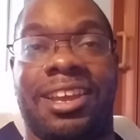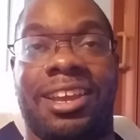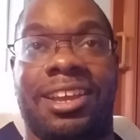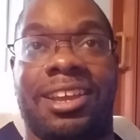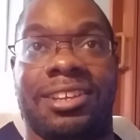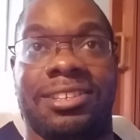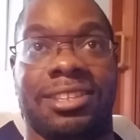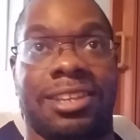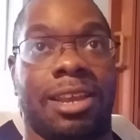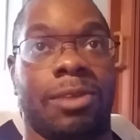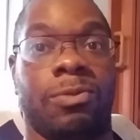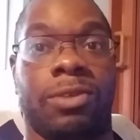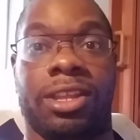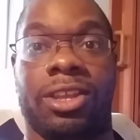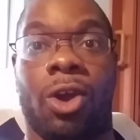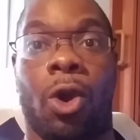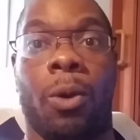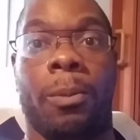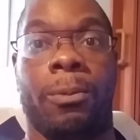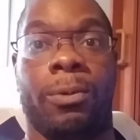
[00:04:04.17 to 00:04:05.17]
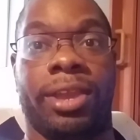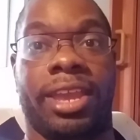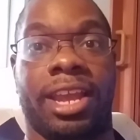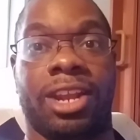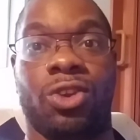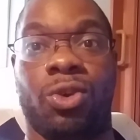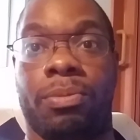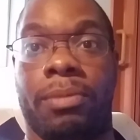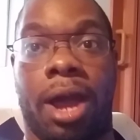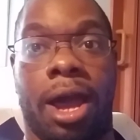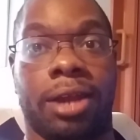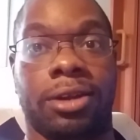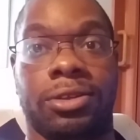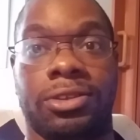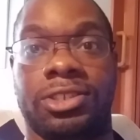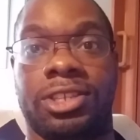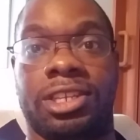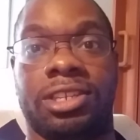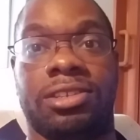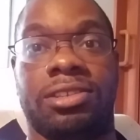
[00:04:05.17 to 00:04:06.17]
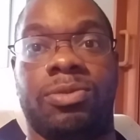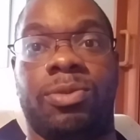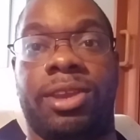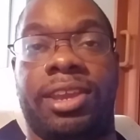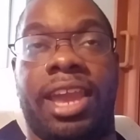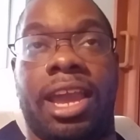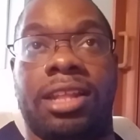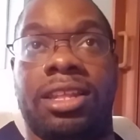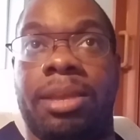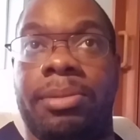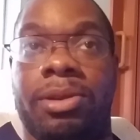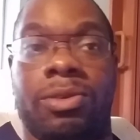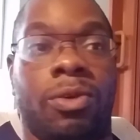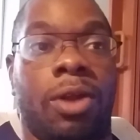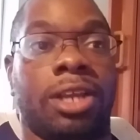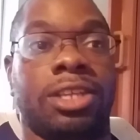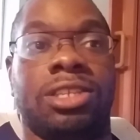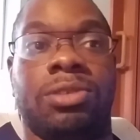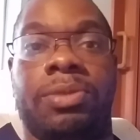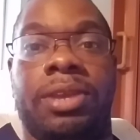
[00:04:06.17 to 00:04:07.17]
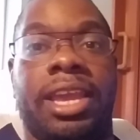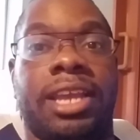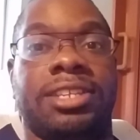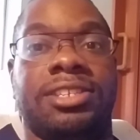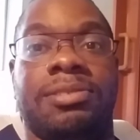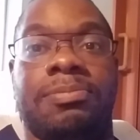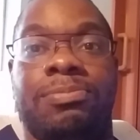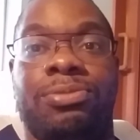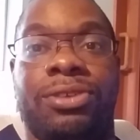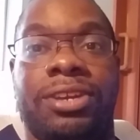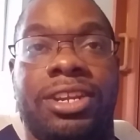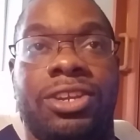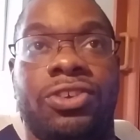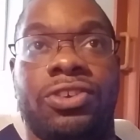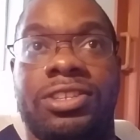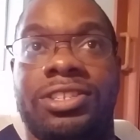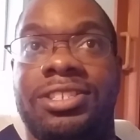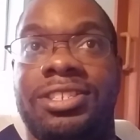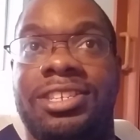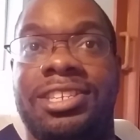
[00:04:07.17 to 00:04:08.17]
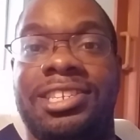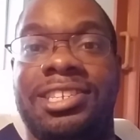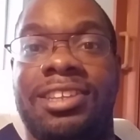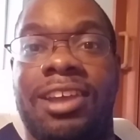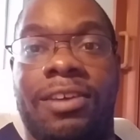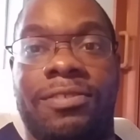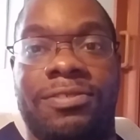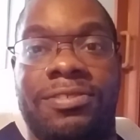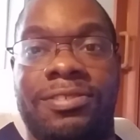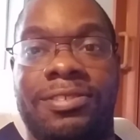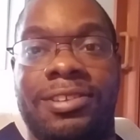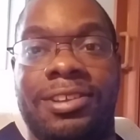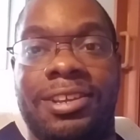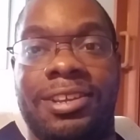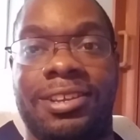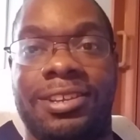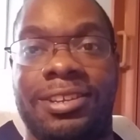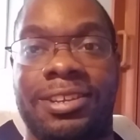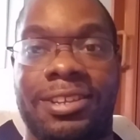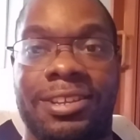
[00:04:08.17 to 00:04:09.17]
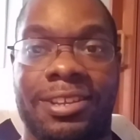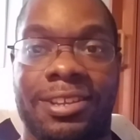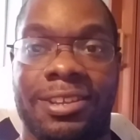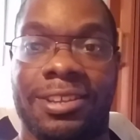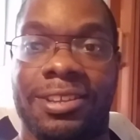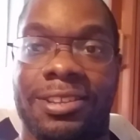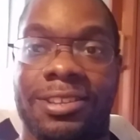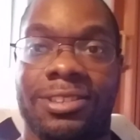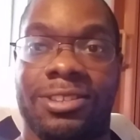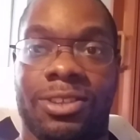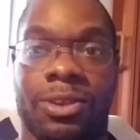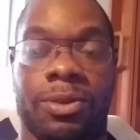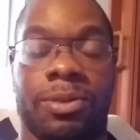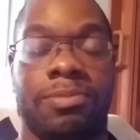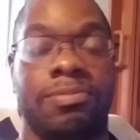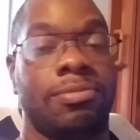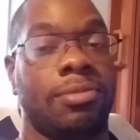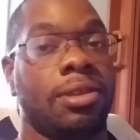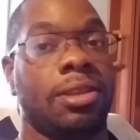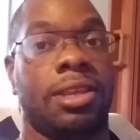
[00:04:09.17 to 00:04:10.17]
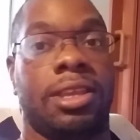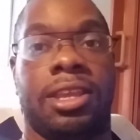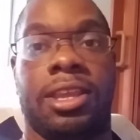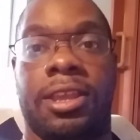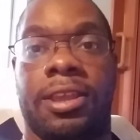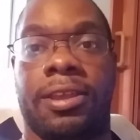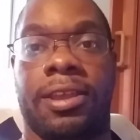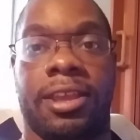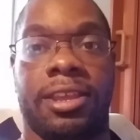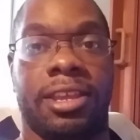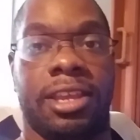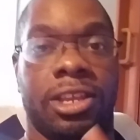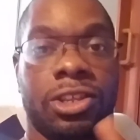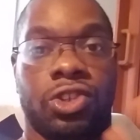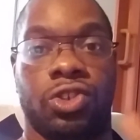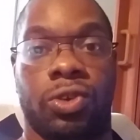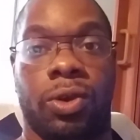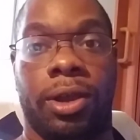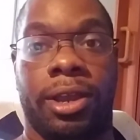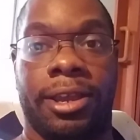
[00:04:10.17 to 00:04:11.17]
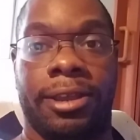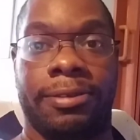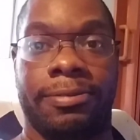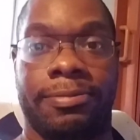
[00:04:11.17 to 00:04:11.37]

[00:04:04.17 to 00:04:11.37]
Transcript: Because I really hope we get new models and we get Leman Russ and we get some pretty good stuff. So enjoy.